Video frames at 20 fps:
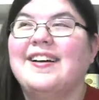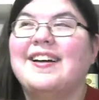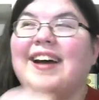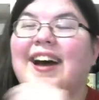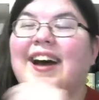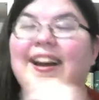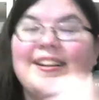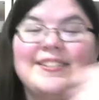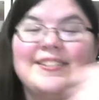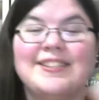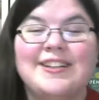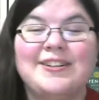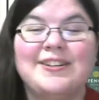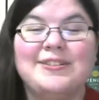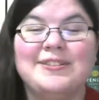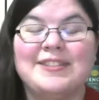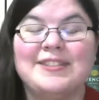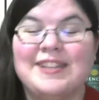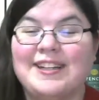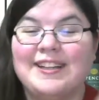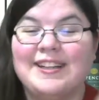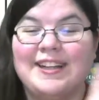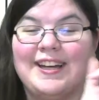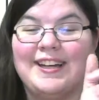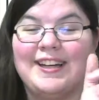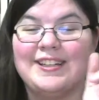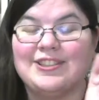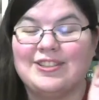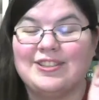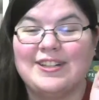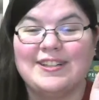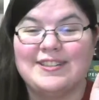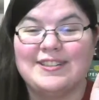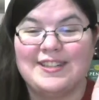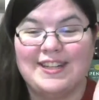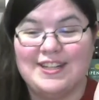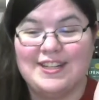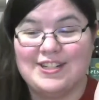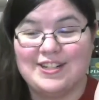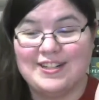I also didn't like
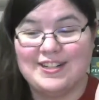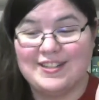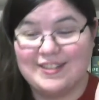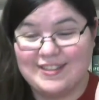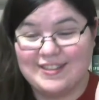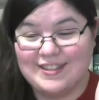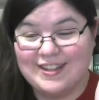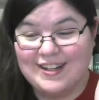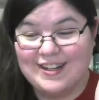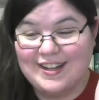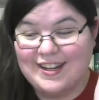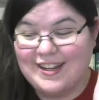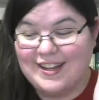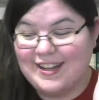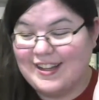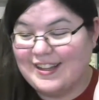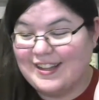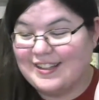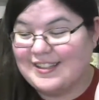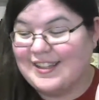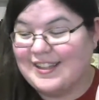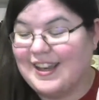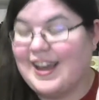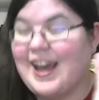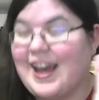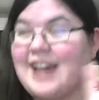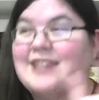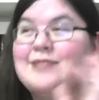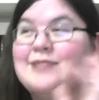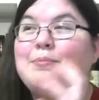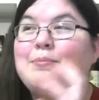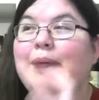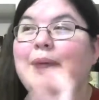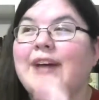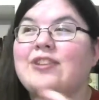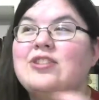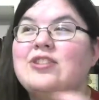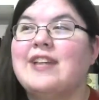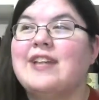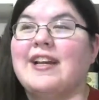translations. That's like, as
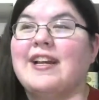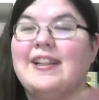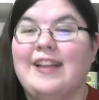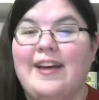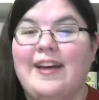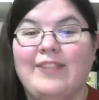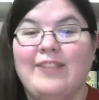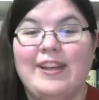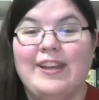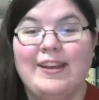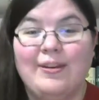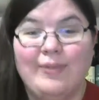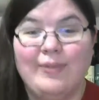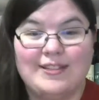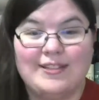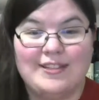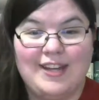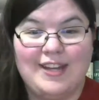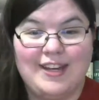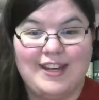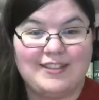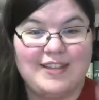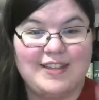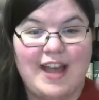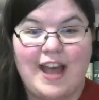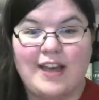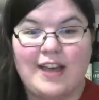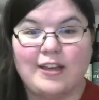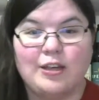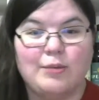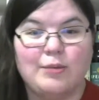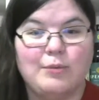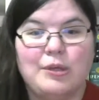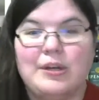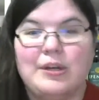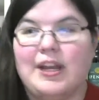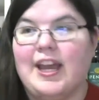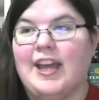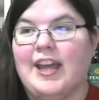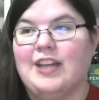much as I love linguistics and
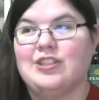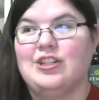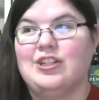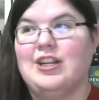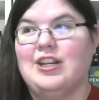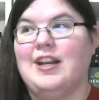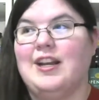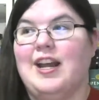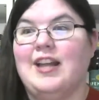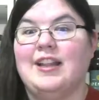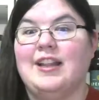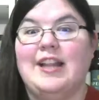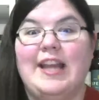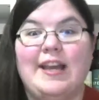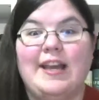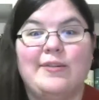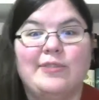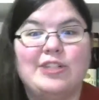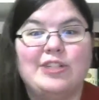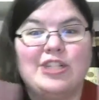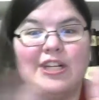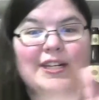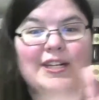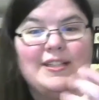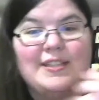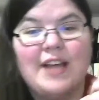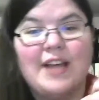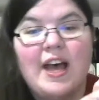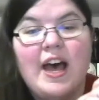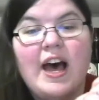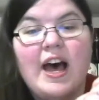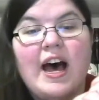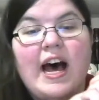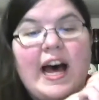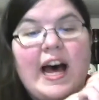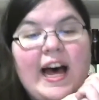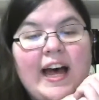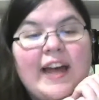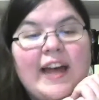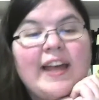communication and languages,
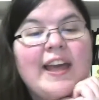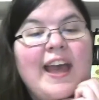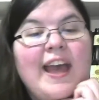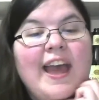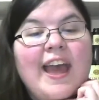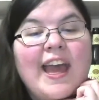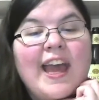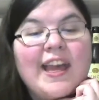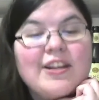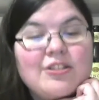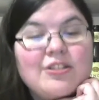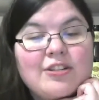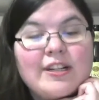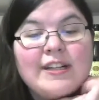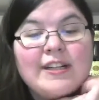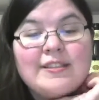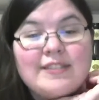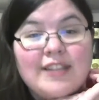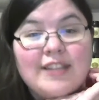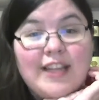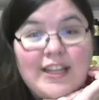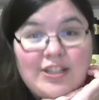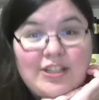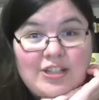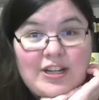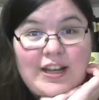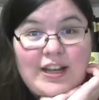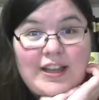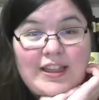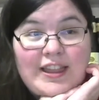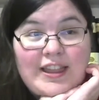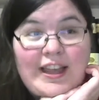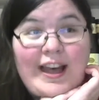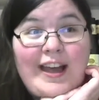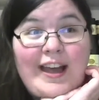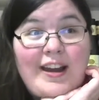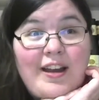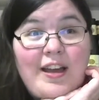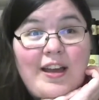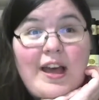I hate translation.
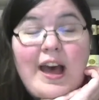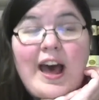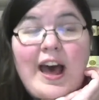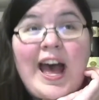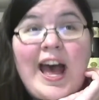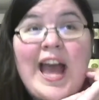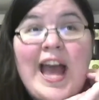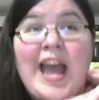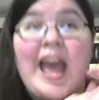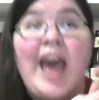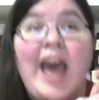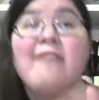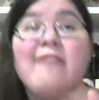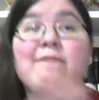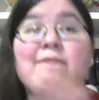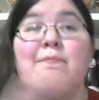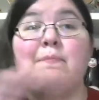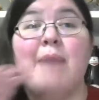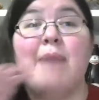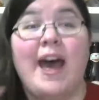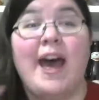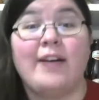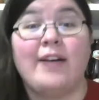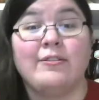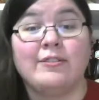That I have mad